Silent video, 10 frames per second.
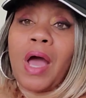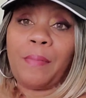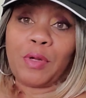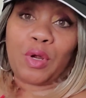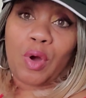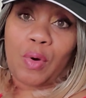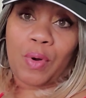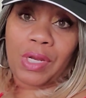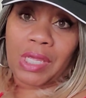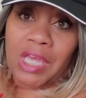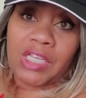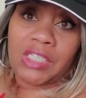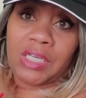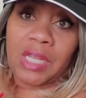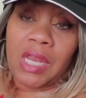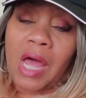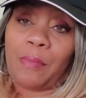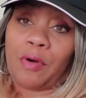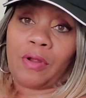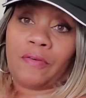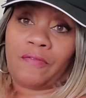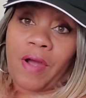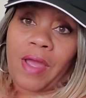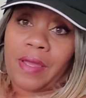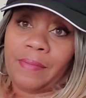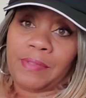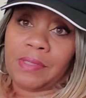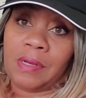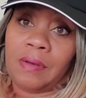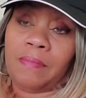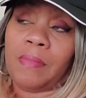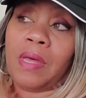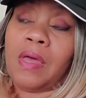I'm gonna go in the kitchen and I'm gonna fry up some